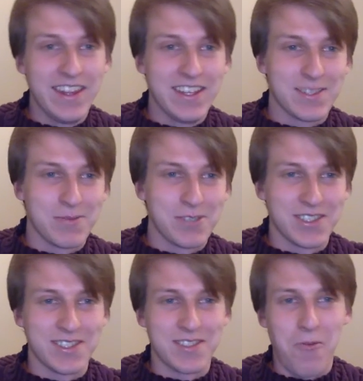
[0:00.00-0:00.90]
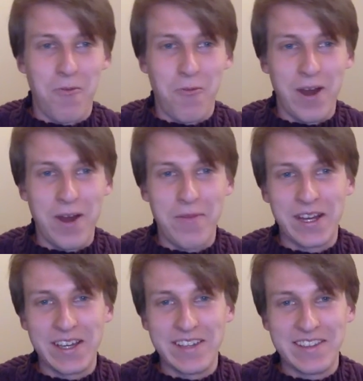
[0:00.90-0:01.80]
this, which is where I'm going
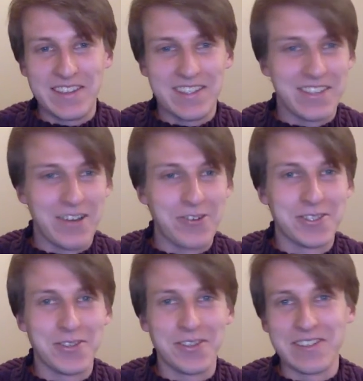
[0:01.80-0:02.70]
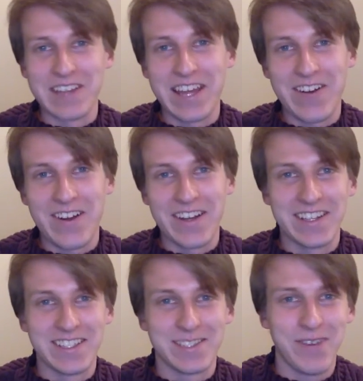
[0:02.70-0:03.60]
to go to later on
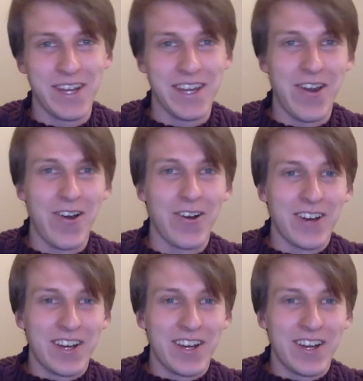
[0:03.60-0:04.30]
in this video,